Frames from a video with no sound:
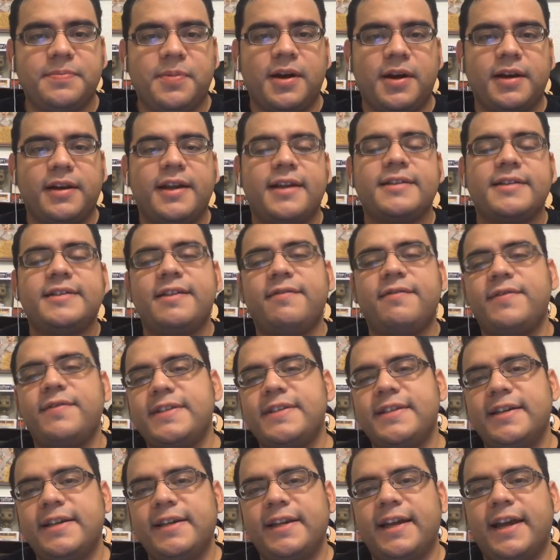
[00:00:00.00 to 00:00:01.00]
Podcast is every
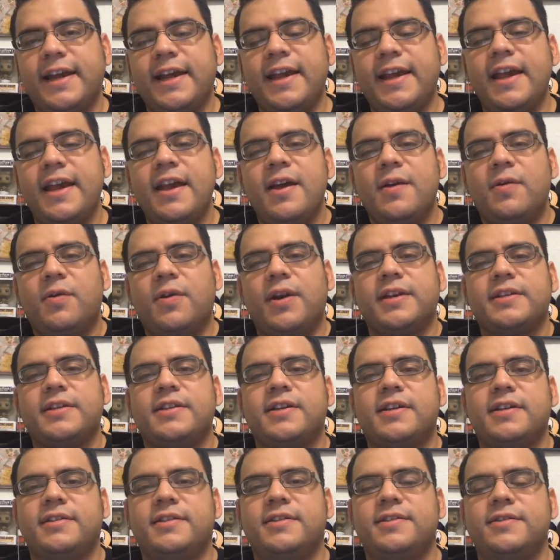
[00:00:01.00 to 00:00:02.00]
Sunday, where I
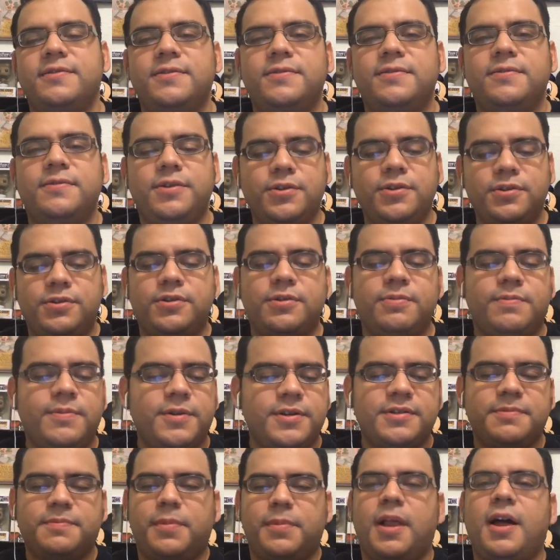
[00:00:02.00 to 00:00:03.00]
talk to
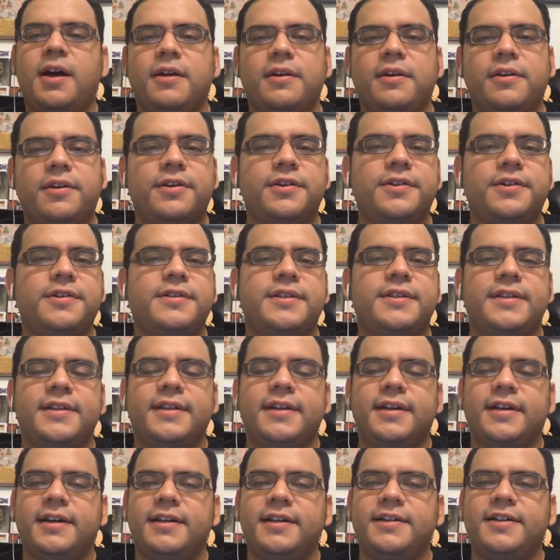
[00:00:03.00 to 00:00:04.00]
YouTubers,
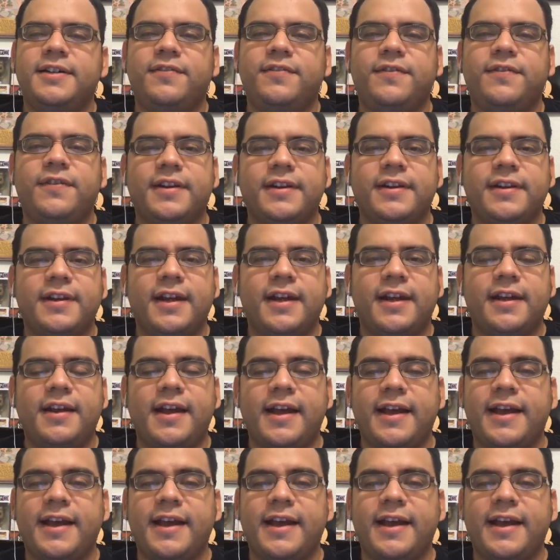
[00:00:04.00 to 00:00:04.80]
bloggers, different kind.